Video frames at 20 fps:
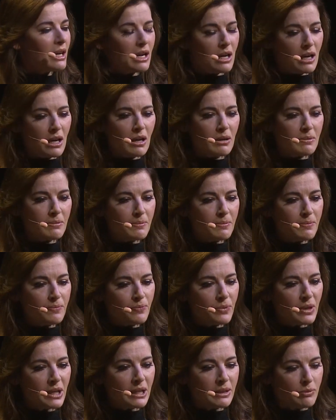
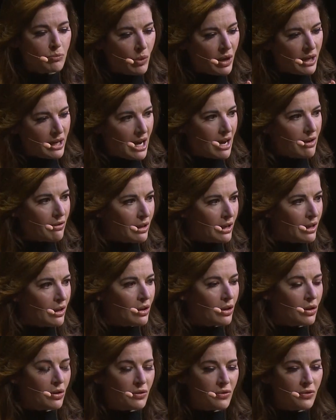in one area
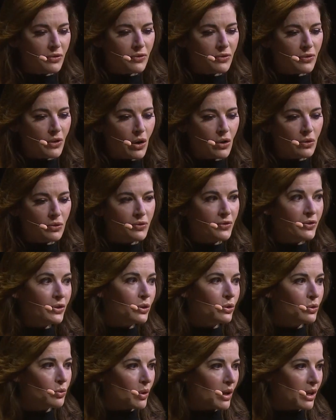of the whole
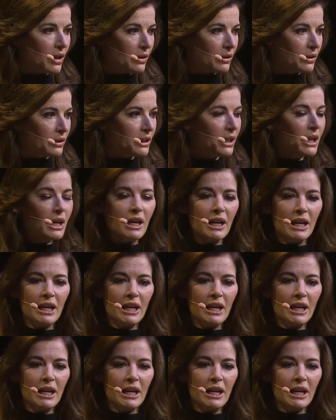food world